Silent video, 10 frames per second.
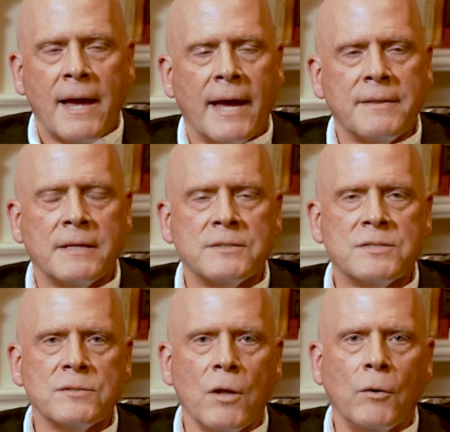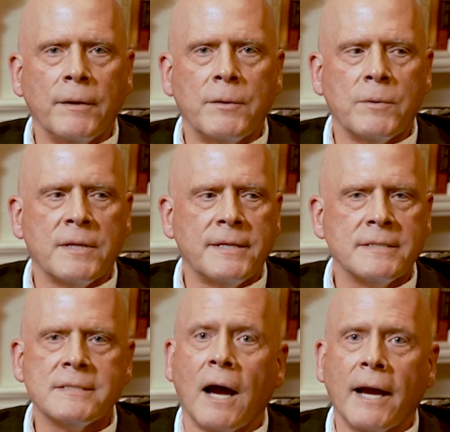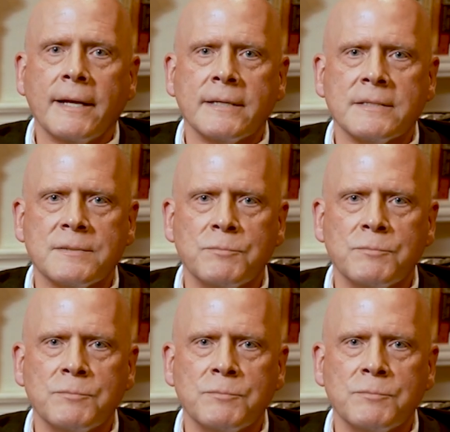and then slowly with his guidance,